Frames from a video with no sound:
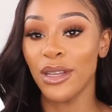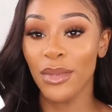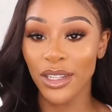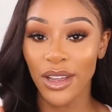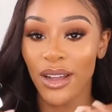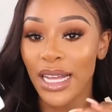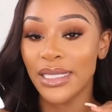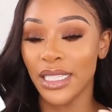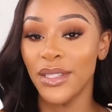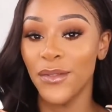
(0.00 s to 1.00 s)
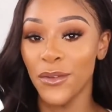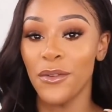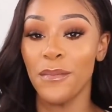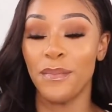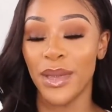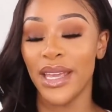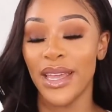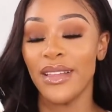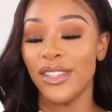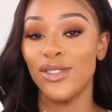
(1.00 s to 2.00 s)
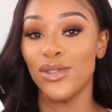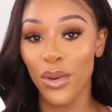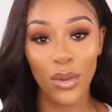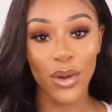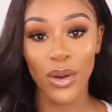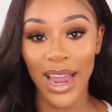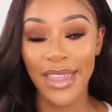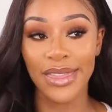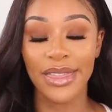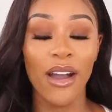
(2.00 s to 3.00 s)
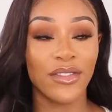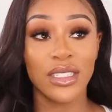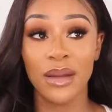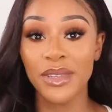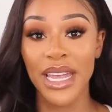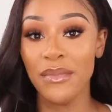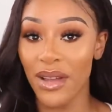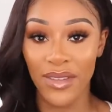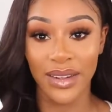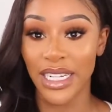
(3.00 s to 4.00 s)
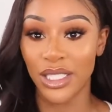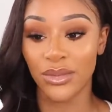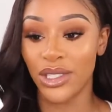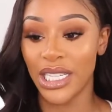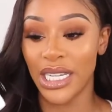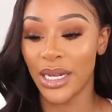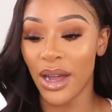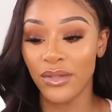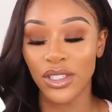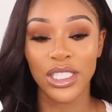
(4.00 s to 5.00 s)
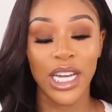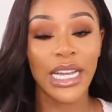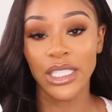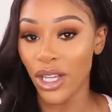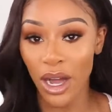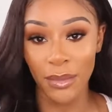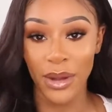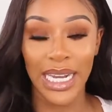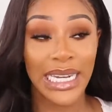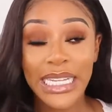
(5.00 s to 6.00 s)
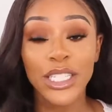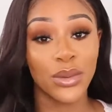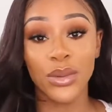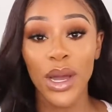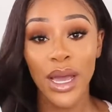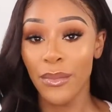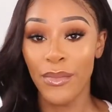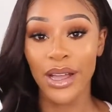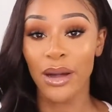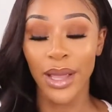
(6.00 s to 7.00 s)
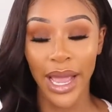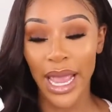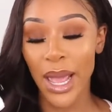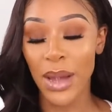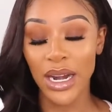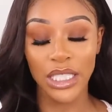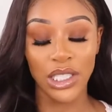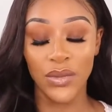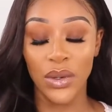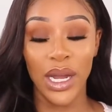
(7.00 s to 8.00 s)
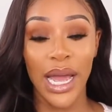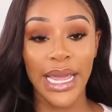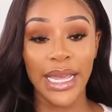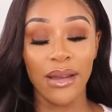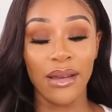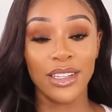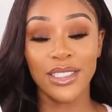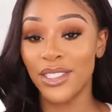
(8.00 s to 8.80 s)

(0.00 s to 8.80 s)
also i'm going to show you guys this full beat tutorial like i've just updated my foundation routine i've just changed up my literal makeup game and i just feel like